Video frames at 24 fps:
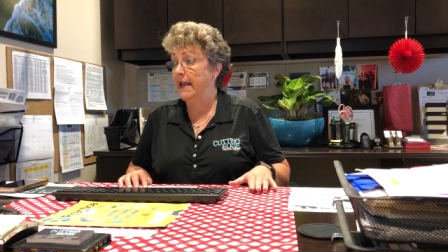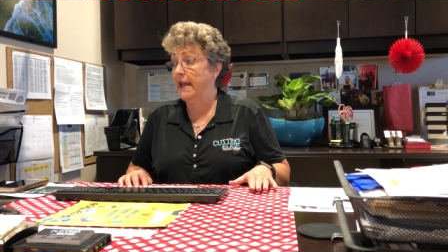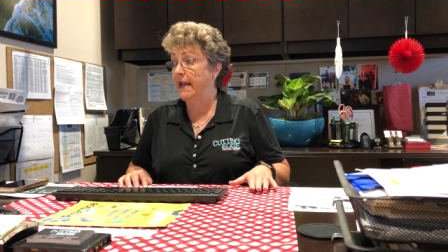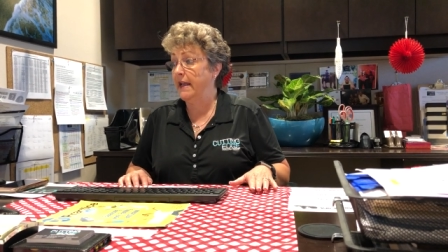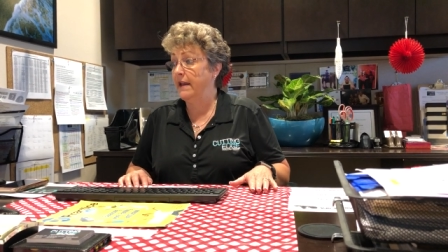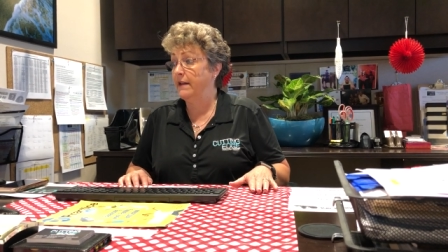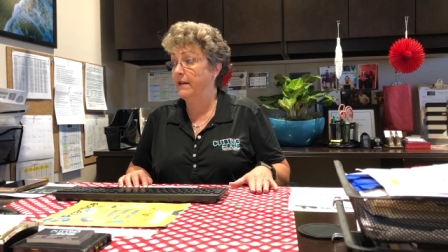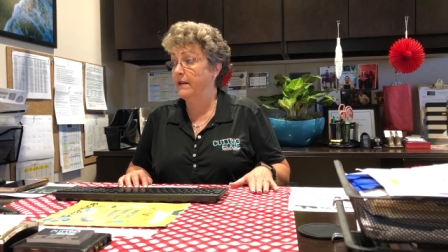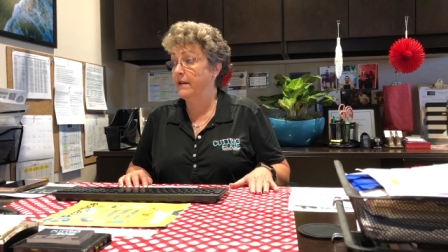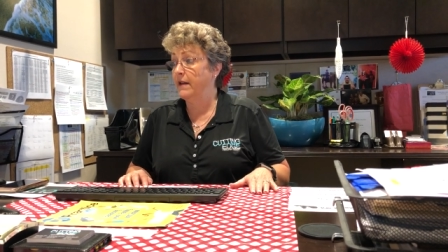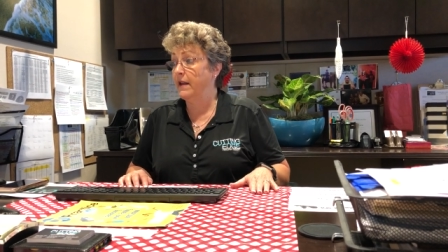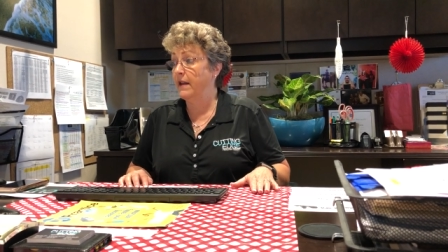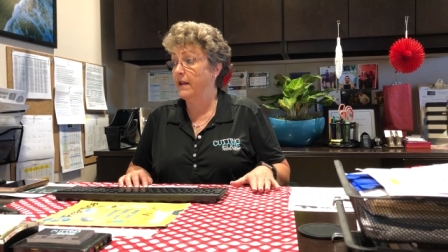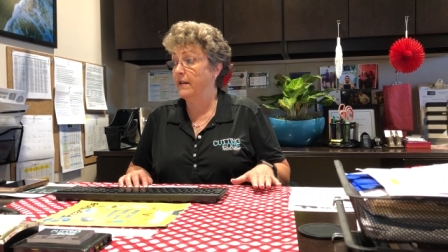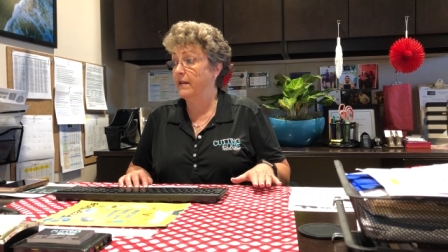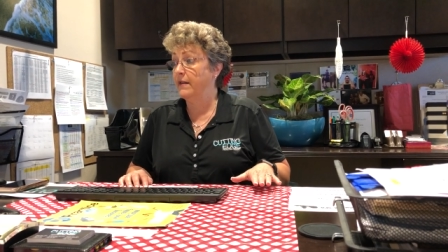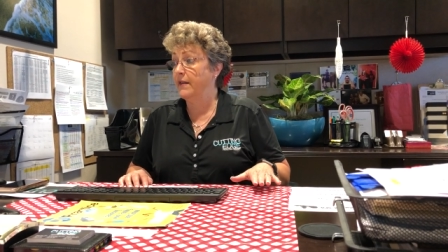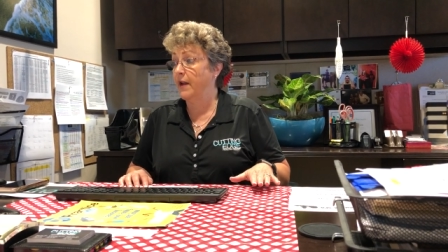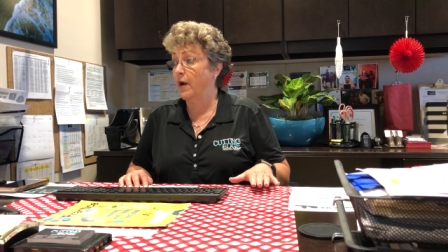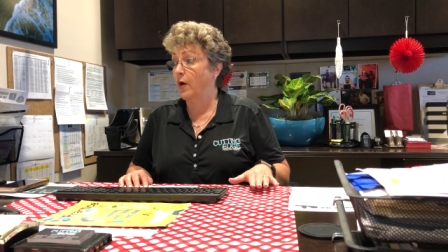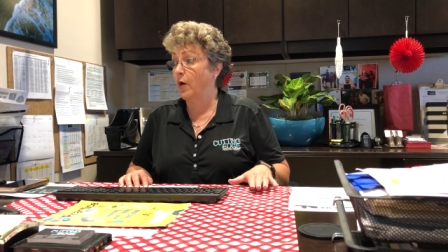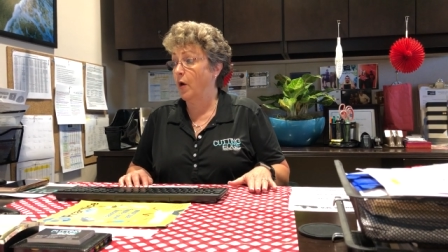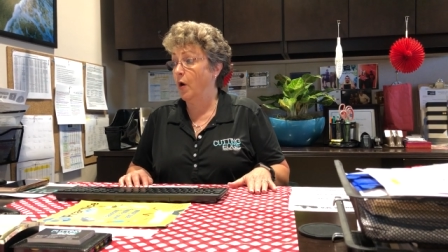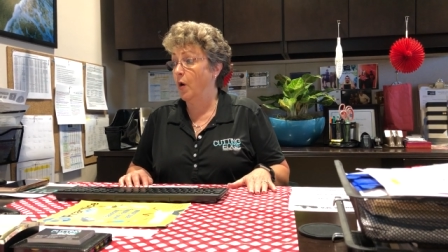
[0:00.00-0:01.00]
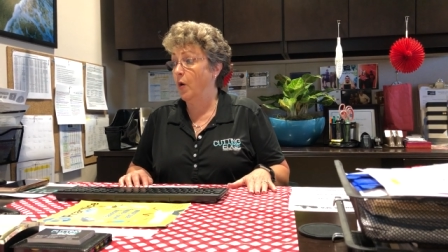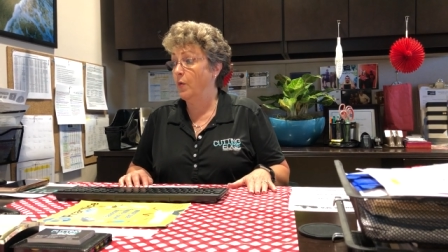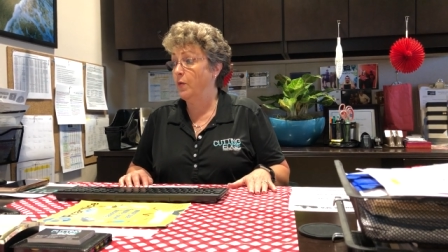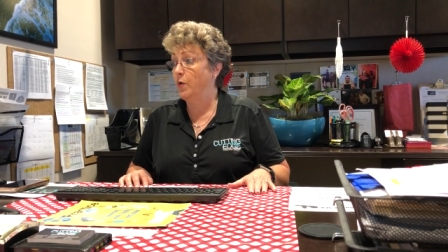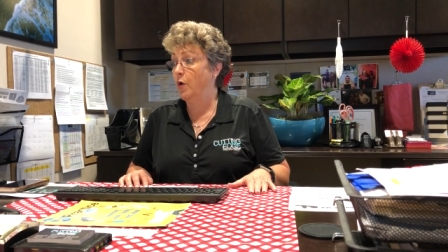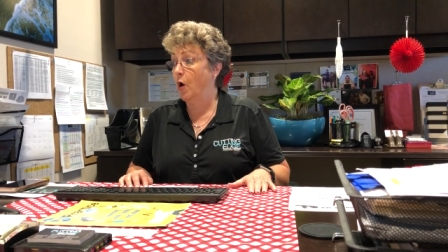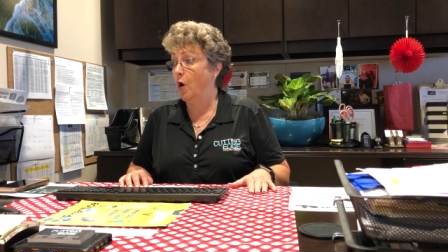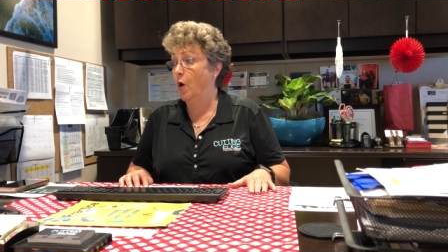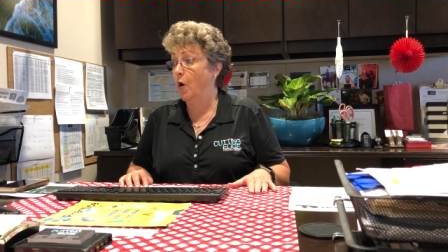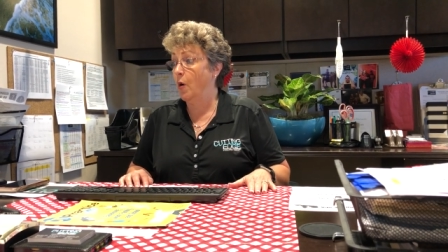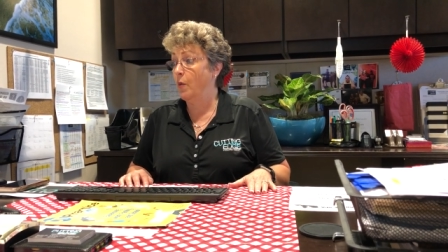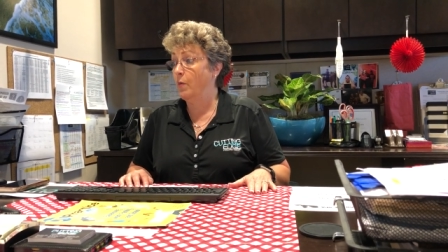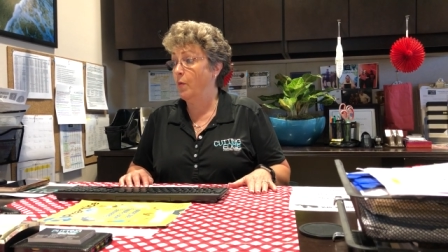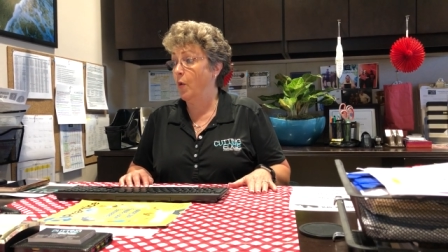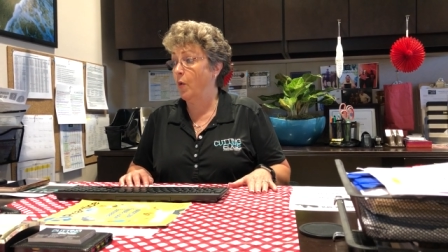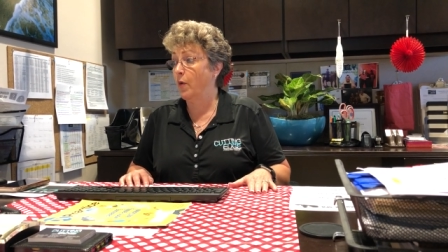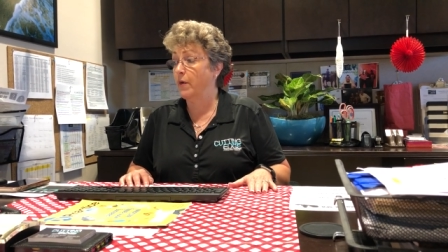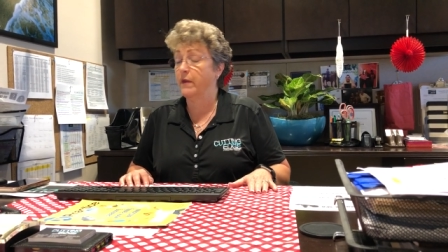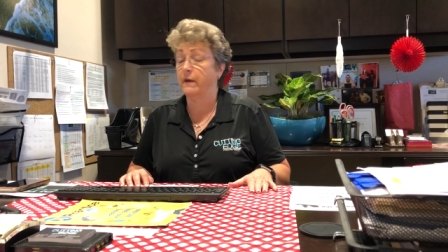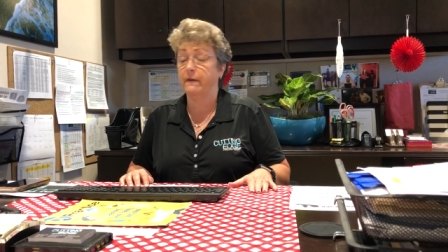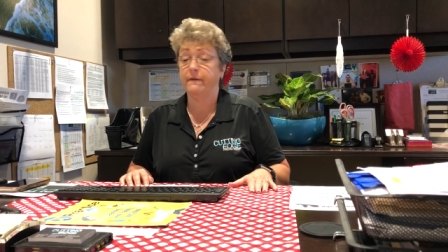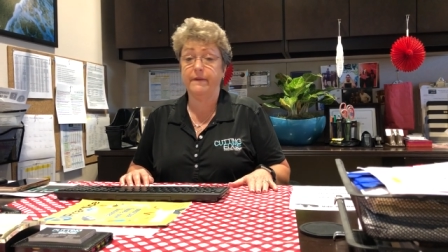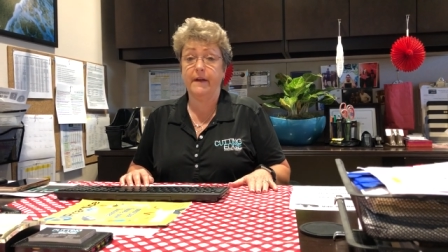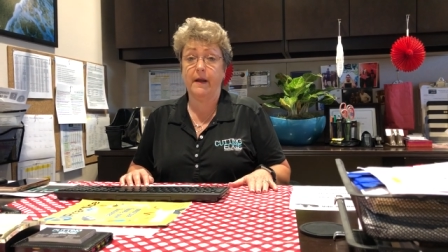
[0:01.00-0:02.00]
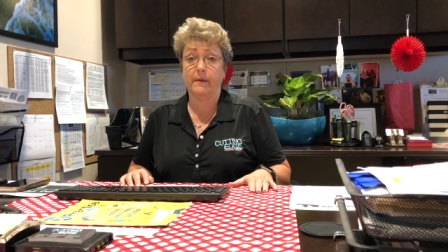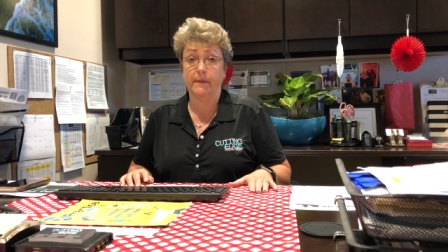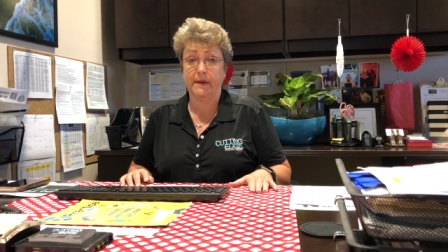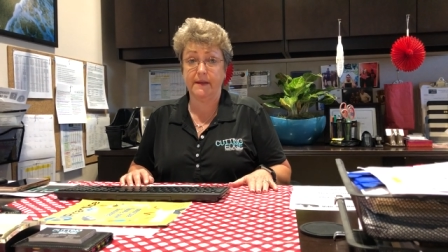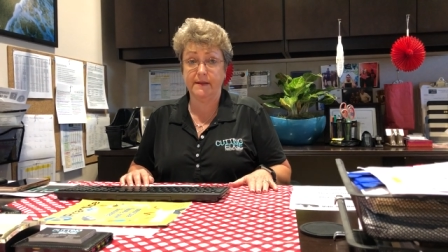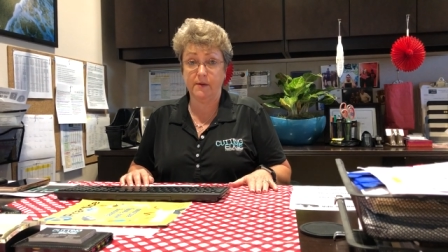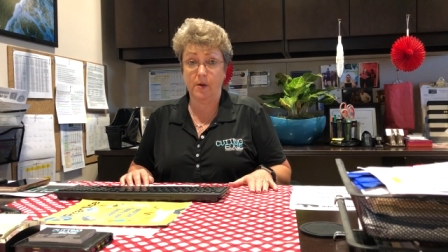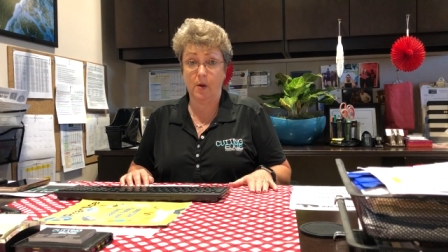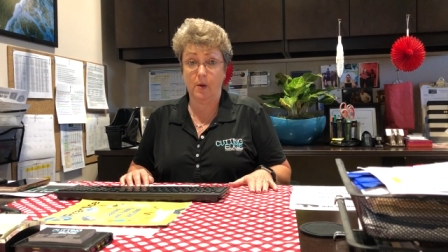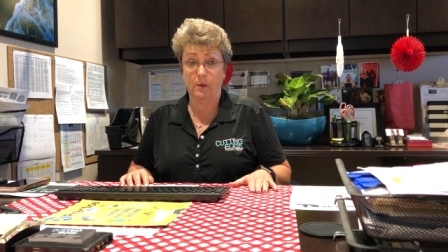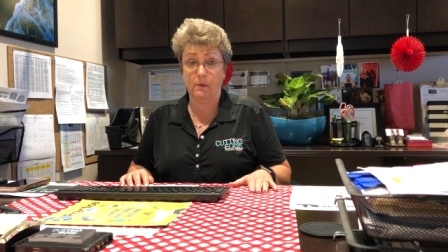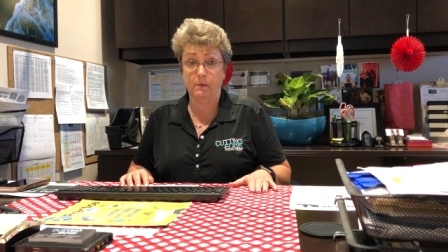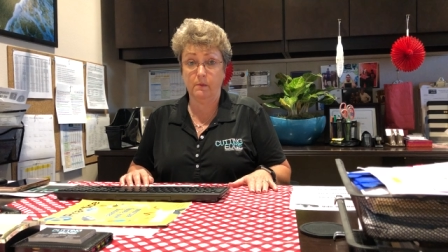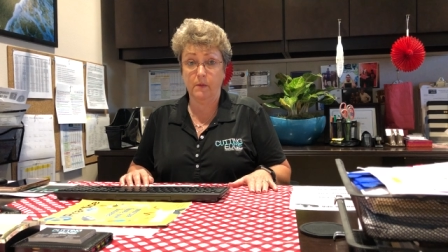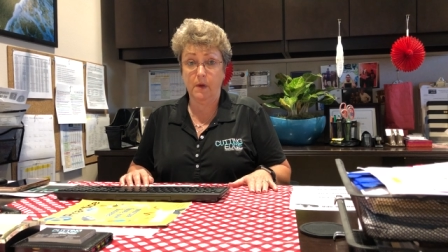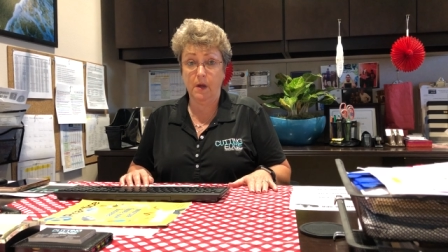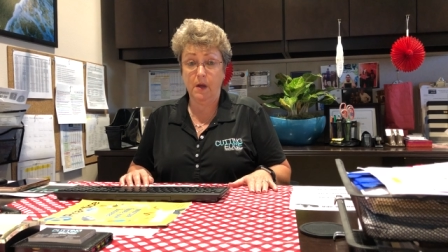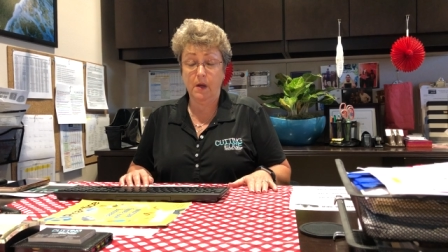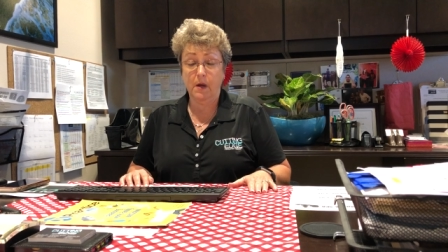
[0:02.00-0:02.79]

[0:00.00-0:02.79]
in their own home or their family's home.